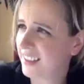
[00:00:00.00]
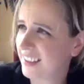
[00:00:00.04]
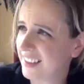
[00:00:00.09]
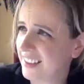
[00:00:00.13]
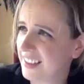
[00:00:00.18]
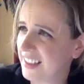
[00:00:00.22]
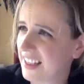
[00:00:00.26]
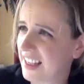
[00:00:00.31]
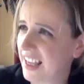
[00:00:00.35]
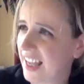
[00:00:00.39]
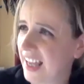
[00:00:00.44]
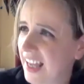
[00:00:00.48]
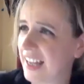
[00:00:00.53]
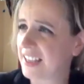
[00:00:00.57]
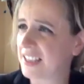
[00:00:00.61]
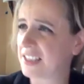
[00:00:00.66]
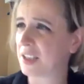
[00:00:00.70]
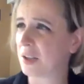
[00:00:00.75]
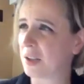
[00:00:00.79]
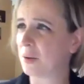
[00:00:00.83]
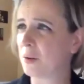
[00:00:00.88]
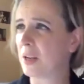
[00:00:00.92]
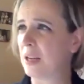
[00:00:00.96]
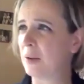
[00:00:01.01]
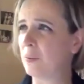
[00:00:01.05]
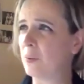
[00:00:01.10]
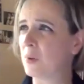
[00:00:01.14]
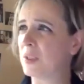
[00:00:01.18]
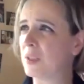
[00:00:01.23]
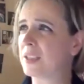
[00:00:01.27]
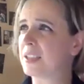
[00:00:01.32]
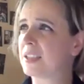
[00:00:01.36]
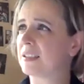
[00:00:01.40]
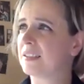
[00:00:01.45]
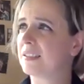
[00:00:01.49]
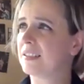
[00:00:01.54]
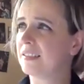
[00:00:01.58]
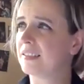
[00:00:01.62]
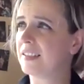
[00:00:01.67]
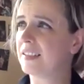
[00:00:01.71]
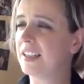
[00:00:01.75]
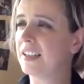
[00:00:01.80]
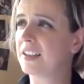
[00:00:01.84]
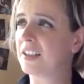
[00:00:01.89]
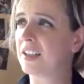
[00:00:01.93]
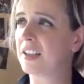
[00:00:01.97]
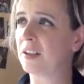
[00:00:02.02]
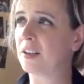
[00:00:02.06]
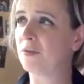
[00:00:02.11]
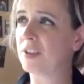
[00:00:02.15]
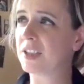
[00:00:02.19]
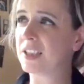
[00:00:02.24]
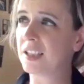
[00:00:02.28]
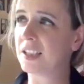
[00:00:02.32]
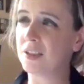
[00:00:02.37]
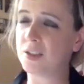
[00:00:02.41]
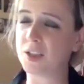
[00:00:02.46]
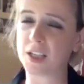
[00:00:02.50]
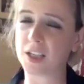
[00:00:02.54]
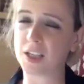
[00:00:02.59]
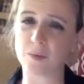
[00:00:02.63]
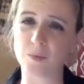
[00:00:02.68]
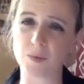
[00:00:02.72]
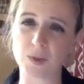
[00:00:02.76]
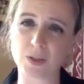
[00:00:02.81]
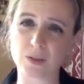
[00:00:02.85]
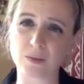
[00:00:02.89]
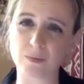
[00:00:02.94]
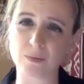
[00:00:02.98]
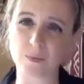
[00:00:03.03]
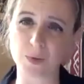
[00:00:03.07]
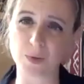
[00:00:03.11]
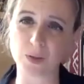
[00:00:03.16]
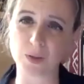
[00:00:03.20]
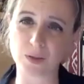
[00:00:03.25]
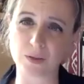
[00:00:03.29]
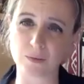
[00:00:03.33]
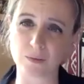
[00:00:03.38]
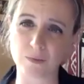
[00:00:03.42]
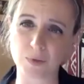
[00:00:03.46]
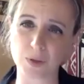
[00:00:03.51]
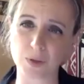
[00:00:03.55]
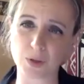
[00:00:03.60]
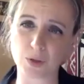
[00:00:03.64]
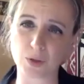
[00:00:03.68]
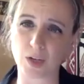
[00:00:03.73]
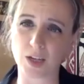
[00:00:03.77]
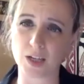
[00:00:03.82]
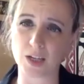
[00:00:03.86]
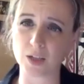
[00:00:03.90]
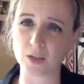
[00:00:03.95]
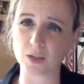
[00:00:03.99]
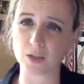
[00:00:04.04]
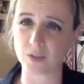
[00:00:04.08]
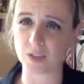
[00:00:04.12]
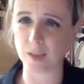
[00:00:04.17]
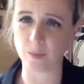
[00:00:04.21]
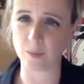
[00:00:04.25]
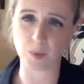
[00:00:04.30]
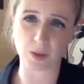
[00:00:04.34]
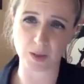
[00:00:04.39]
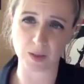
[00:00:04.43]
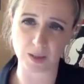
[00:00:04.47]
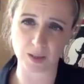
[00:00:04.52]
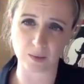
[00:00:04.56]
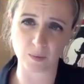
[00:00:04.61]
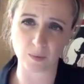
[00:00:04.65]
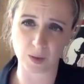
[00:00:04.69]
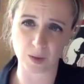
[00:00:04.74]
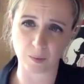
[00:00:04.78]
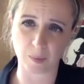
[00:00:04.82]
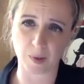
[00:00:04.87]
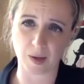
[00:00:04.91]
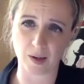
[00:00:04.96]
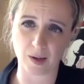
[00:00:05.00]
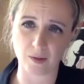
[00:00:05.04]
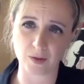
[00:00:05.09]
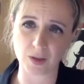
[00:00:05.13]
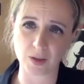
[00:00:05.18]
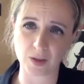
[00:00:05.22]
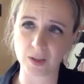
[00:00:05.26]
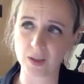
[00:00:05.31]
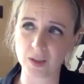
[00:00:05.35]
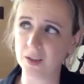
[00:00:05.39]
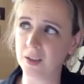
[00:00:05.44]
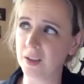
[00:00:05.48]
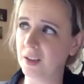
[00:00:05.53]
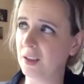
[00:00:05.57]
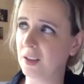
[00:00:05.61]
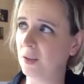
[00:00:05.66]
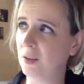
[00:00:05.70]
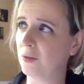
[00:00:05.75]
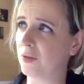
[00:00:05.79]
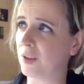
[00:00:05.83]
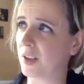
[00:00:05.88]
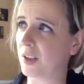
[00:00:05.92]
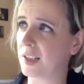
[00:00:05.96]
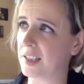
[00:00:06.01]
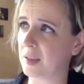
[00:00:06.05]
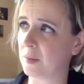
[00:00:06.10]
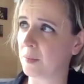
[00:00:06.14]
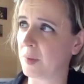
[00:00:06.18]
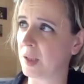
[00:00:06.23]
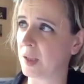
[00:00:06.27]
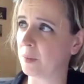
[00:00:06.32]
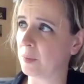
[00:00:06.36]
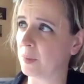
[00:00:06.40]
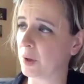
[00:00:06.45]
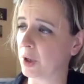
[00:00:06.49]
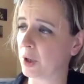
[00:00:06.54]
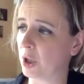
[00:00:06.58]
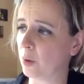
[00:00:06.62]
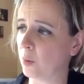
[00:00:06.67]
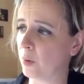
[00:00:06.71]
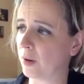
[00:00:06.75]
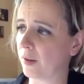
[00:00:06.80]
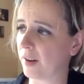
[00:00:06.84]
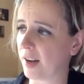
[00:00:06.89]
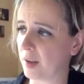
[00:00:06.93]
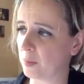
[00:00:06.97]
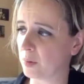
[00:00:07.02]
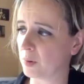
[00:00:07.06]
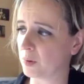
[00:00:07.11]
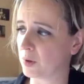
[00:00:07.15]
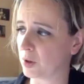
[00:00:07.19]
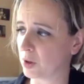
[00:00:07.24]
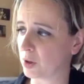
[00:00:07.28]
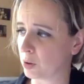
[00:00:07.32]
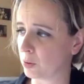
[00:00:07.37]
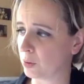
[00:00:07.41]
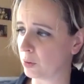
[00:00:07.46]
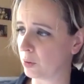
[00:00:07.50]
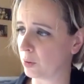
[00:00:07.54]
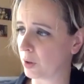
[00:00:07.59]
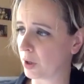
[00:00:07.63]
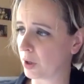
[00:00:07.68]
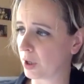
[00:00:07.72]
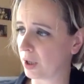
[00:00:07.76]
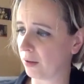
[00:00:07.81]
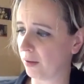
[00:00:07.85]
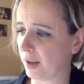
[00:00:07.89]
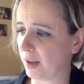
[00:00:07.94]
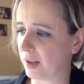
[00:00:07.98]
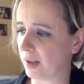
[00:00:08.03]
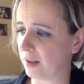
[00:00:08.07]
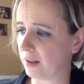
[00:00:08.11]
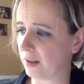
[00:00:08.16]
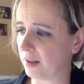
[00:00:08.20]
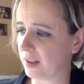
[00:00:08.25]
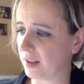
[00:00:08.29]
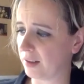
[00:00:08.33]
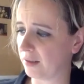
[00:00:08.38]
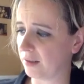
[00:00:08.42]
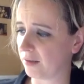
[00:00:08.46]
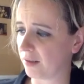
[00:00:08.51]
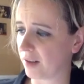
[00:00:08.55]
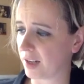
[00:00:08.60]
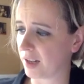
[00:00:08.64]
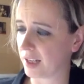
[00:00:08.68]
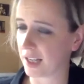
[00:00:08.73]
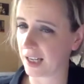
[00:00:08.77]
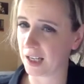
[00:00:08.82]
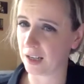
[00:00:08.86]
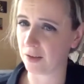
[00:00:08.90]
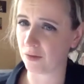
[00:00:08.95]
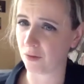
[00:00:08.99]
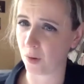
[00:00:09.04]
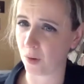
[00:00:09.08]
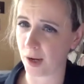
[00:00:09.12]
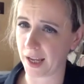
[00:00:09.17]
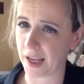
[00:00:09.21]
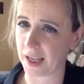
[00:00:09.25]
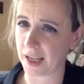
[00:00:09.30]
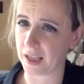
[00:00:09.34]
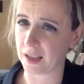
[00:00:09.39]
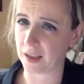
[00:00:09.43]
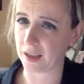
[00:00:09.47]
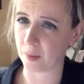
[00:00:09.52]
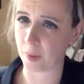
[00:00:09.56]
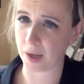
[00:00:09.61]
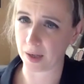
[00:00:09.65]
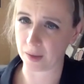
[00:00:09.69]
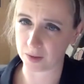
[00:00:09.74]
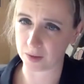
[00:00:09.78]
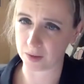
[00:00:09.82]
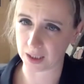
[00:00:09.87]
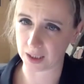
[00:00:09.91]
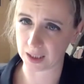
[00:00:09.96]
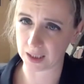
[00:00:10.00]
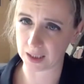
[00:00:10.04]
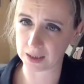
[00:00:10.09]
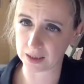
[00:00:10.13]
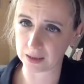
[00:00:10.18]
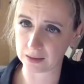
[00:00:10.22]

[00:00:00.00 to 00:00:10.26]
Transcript: yeah, so it was, you know, researching it was was was strange, really, because it was about finding people who were able to talk in in the right kind of way about it.